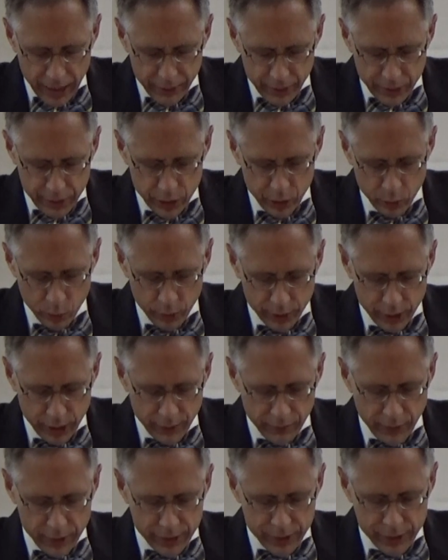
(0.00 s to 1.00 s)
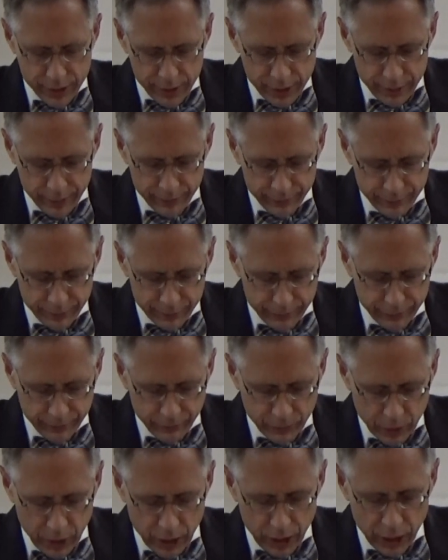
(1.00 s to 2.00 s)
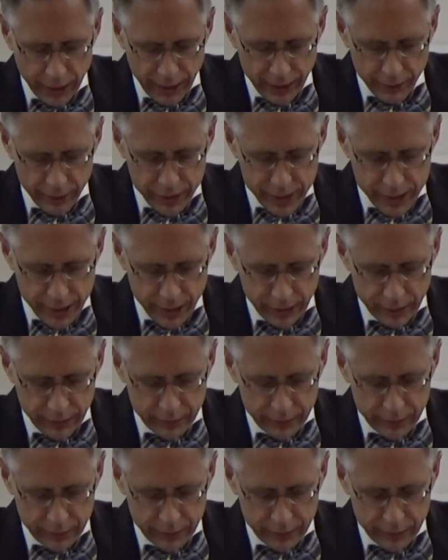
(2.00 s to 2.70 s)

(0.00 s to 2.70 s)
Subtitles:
that you would give us clarity,